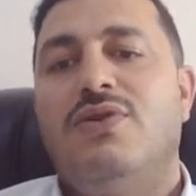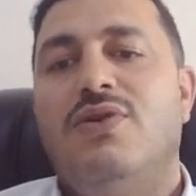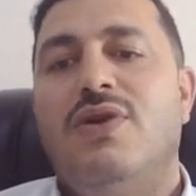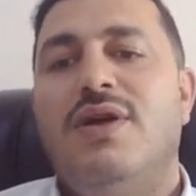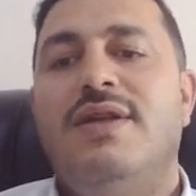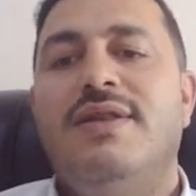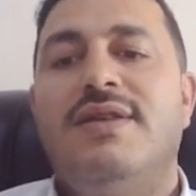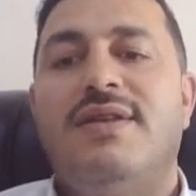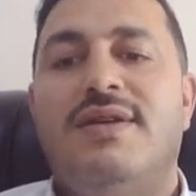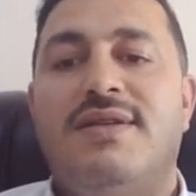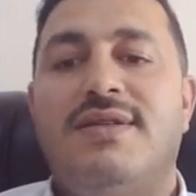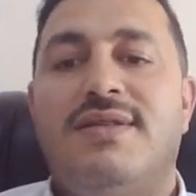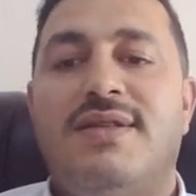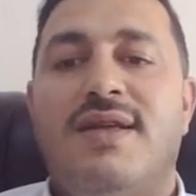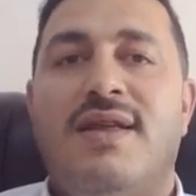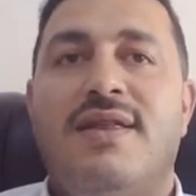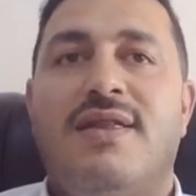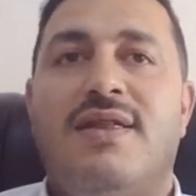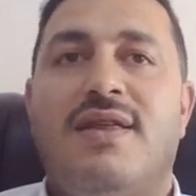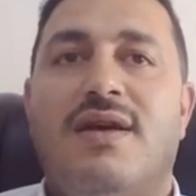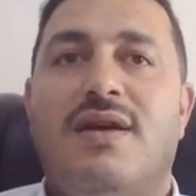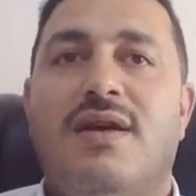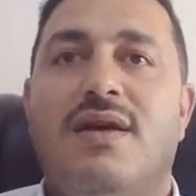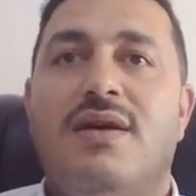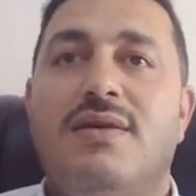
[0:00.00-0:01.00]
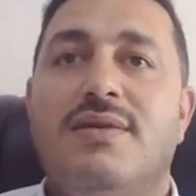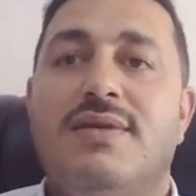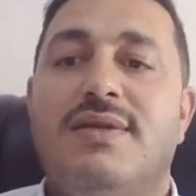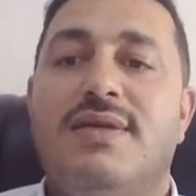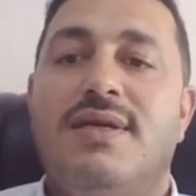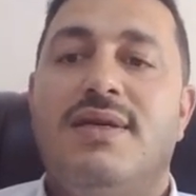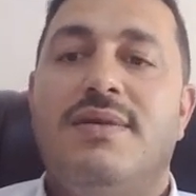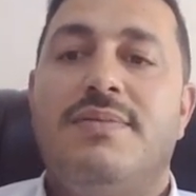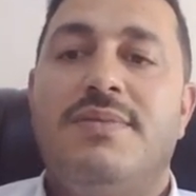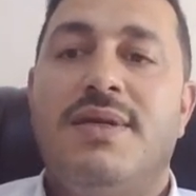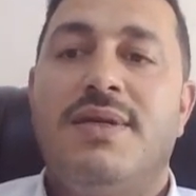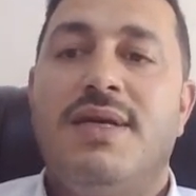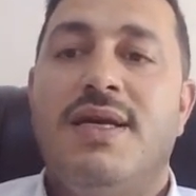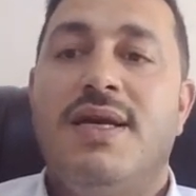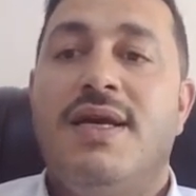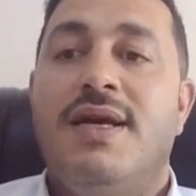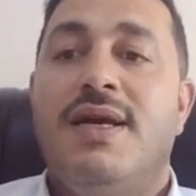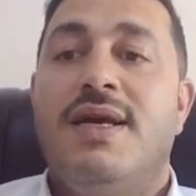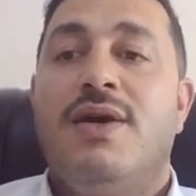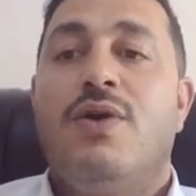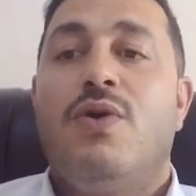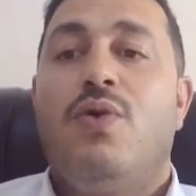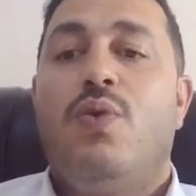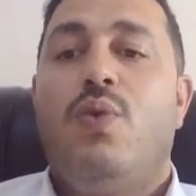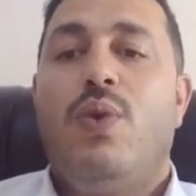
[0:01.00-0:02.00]
To understand the concept,
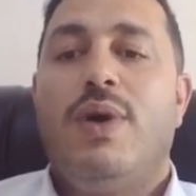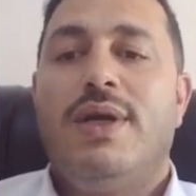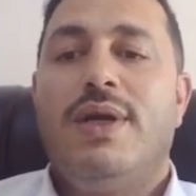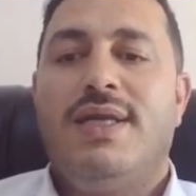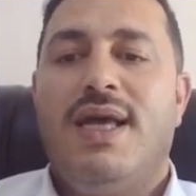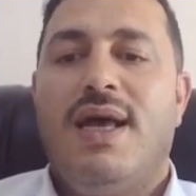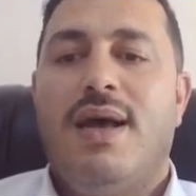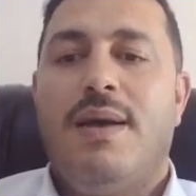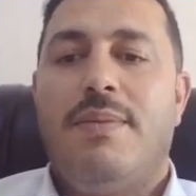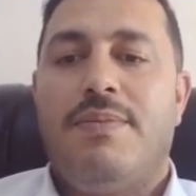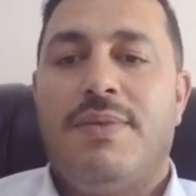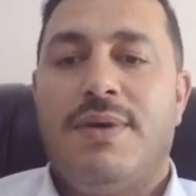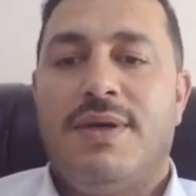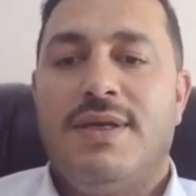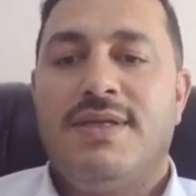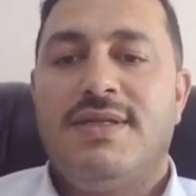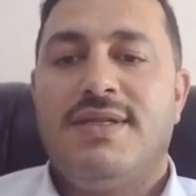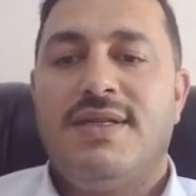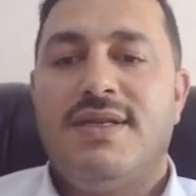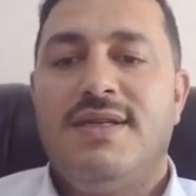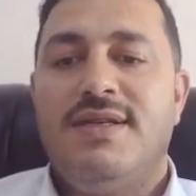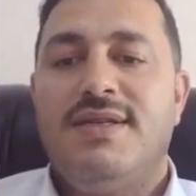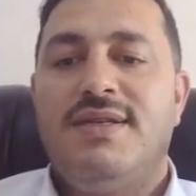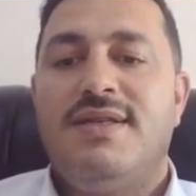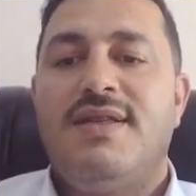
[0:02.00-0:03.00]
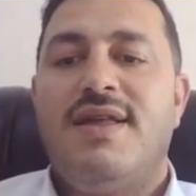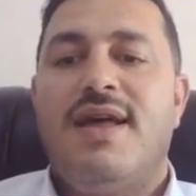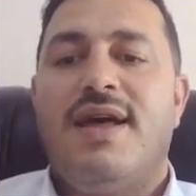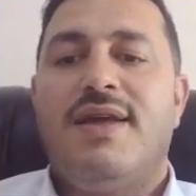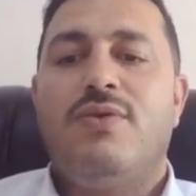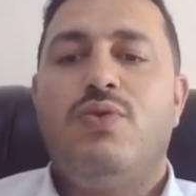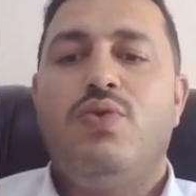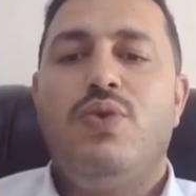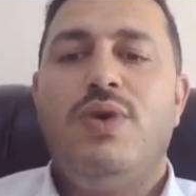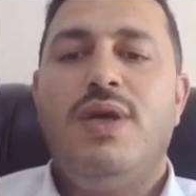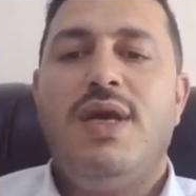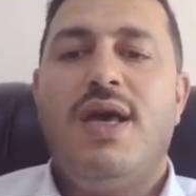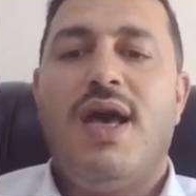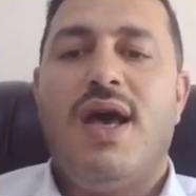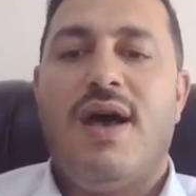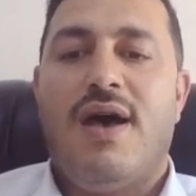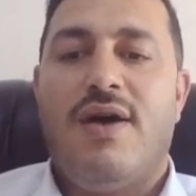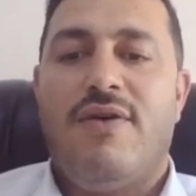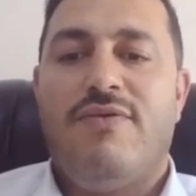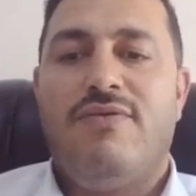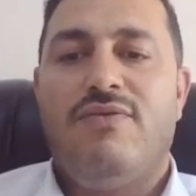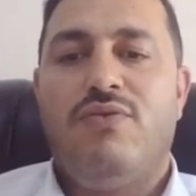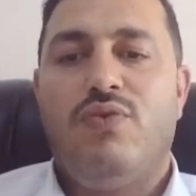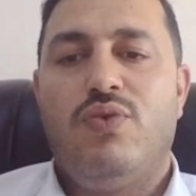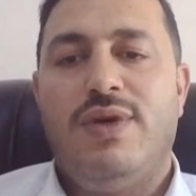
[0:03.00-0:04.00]
what happens is that we
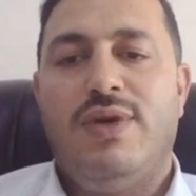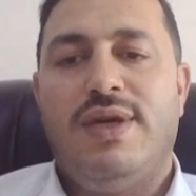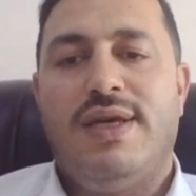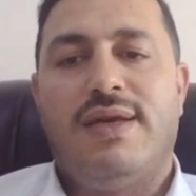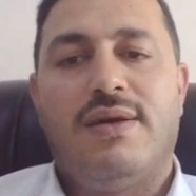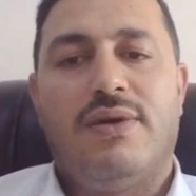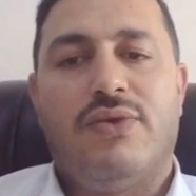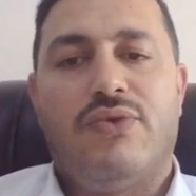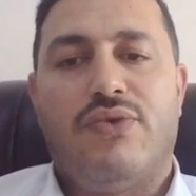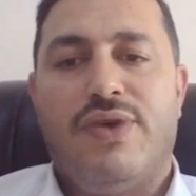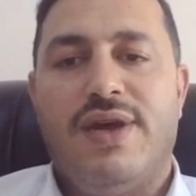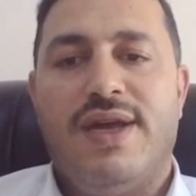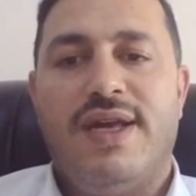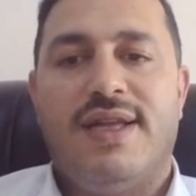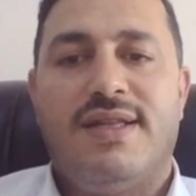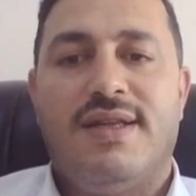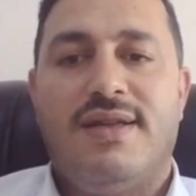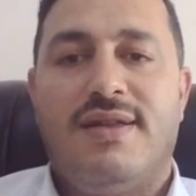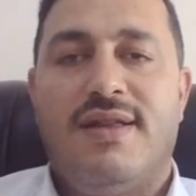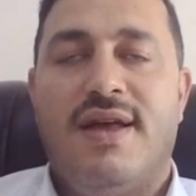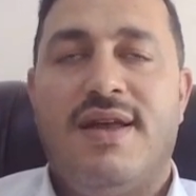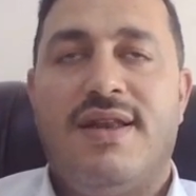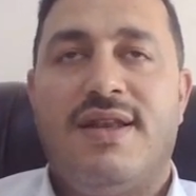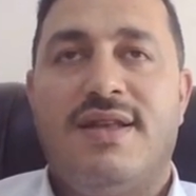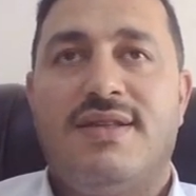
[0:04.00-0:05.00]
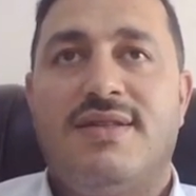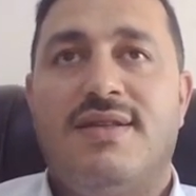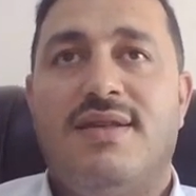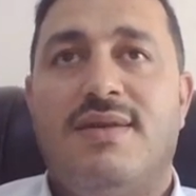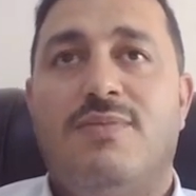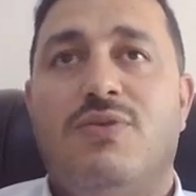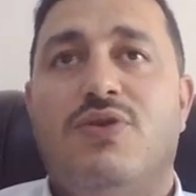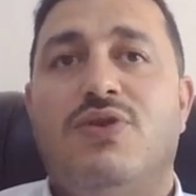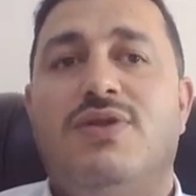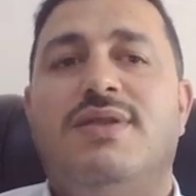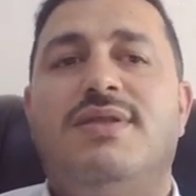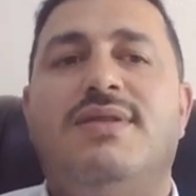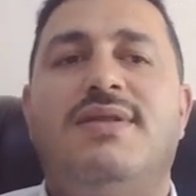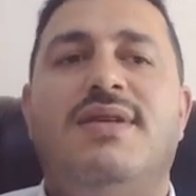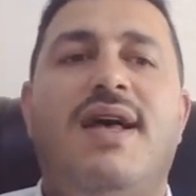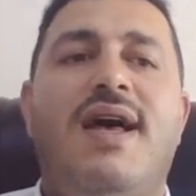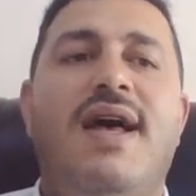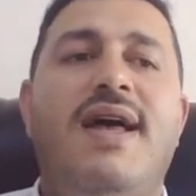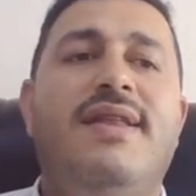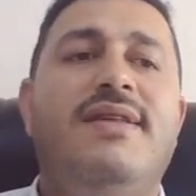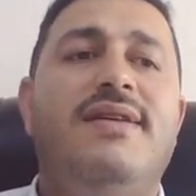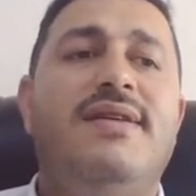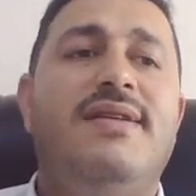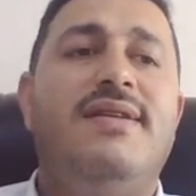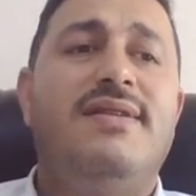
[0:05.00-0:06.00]
created anastomosis
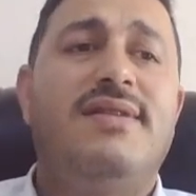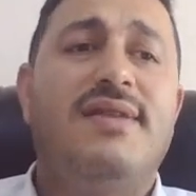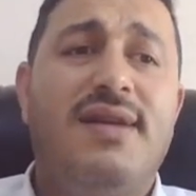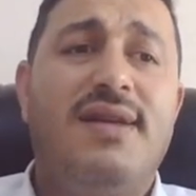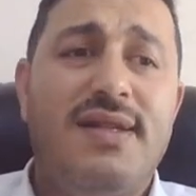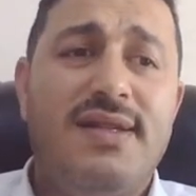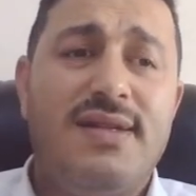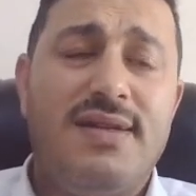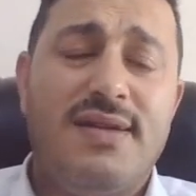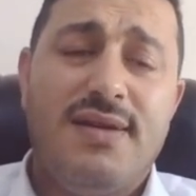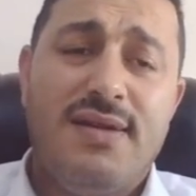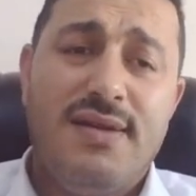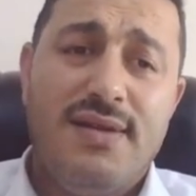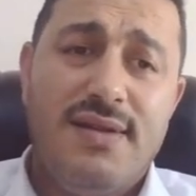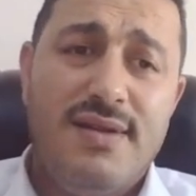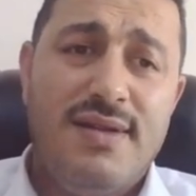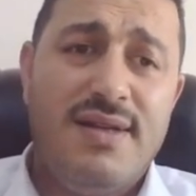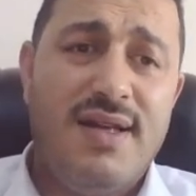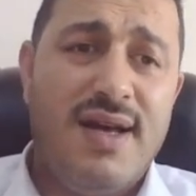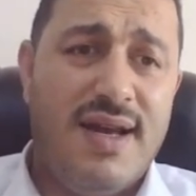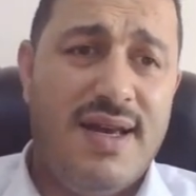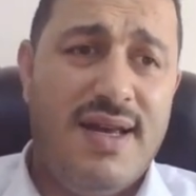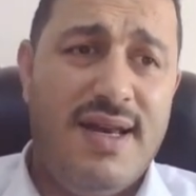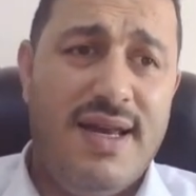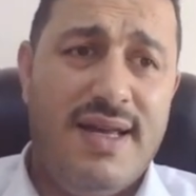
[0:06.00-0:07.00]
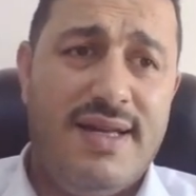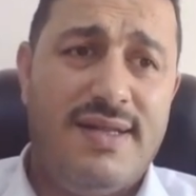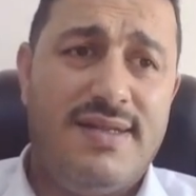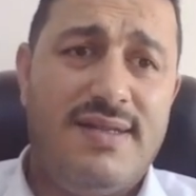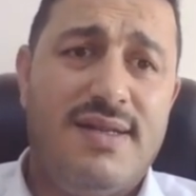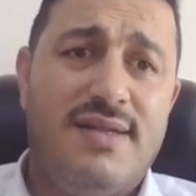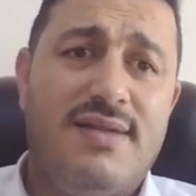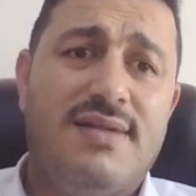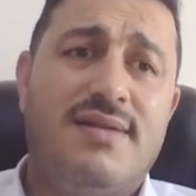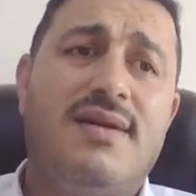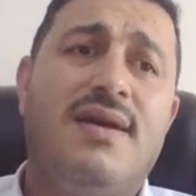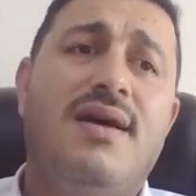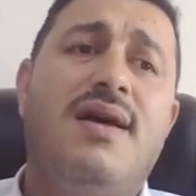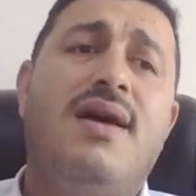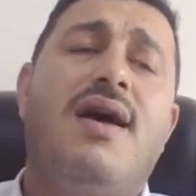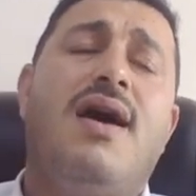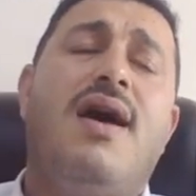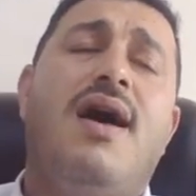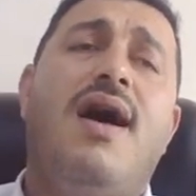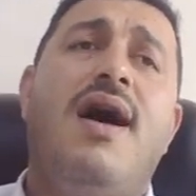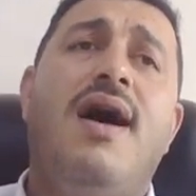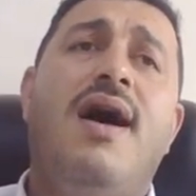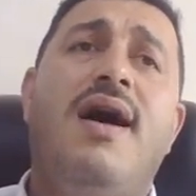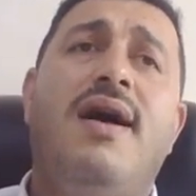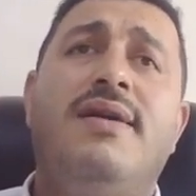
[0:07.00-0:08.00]
and it gets dilated,
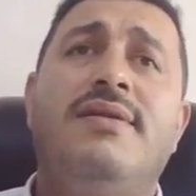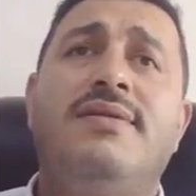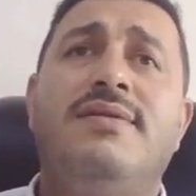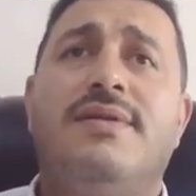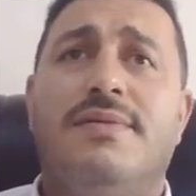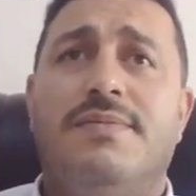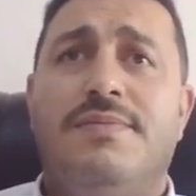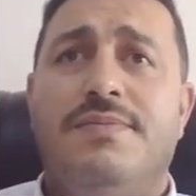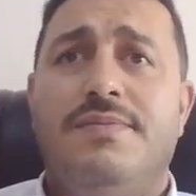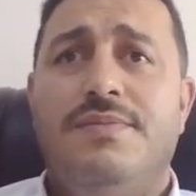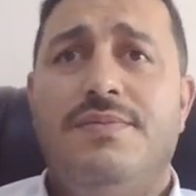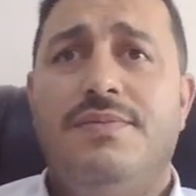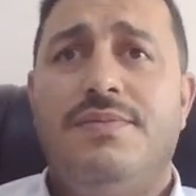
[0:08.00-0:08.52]
and